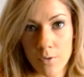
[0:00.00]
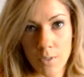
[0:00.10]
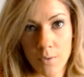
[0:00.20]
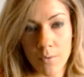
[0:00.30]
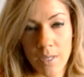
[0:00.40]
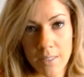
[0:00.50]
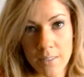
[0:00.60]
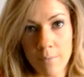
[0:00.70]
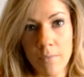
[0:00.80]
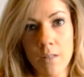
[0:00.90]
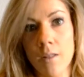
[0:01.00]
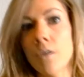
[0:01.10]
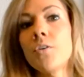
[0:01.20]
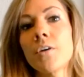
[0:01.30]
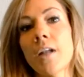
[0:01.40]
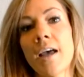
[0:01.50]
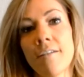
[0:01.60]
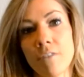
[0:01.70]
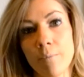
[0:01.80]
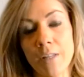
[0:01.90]
So that's something that you're gonna
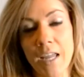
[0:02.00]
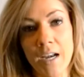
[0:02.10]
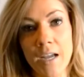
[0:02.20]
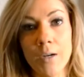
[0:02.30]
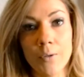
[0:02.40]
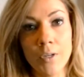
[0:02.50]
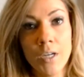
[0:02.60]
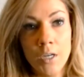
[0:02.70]
have to plan out